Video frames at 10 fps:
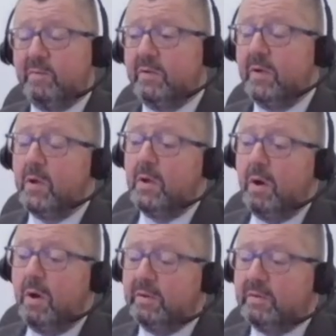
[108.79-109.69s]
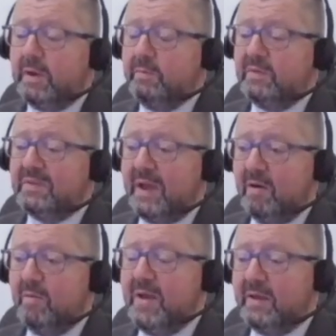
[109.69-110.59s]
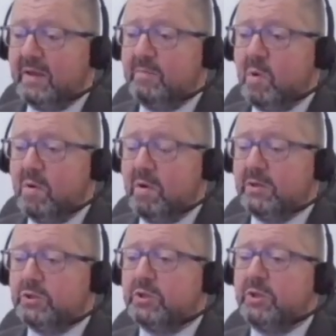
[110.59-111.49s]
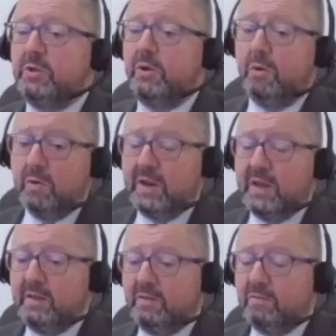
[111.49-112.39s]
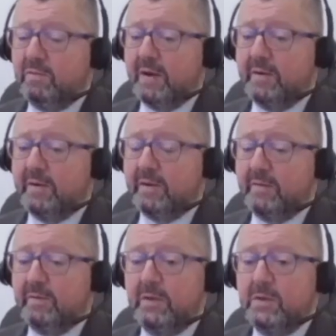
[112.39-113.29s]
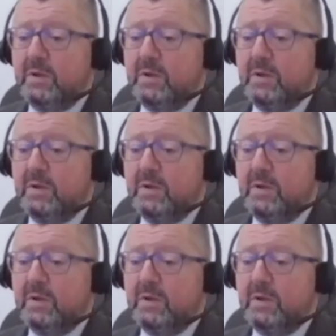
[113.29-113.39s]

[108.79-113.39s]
But all the time, tailor making a mortgage to your needs rather than